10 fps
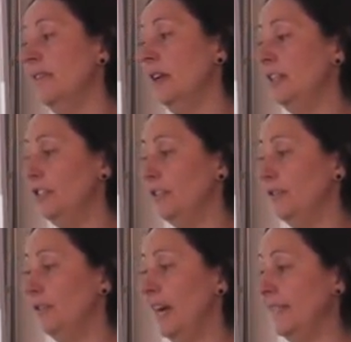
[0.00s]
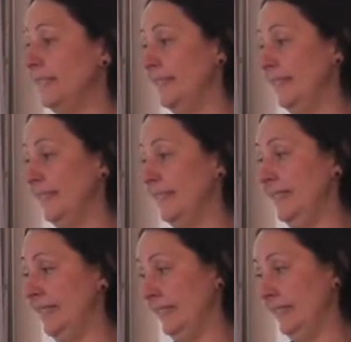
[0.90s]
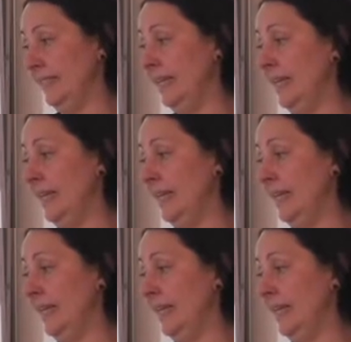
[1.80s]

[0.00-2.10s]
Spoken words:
evaluation of crisis incidents.